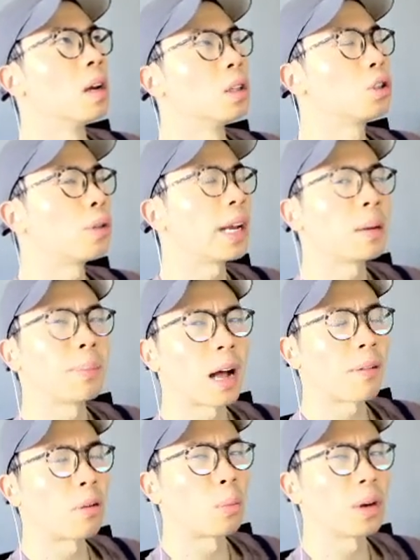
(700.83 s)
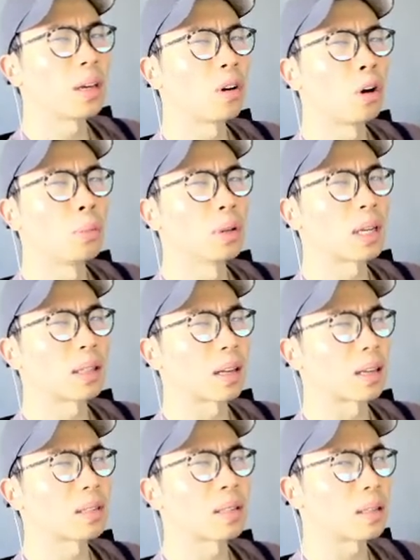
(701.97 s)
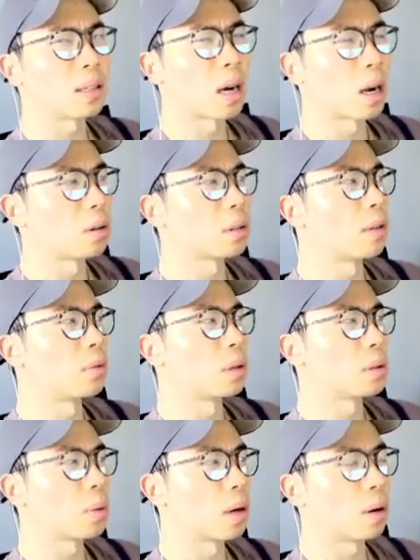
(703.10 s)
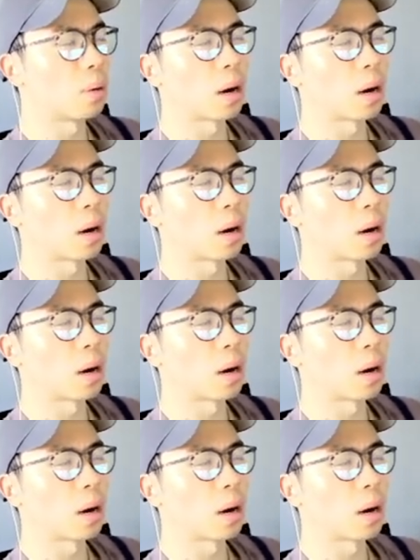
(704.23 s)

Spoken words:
trading platform, we hit almost at like $60 level as well.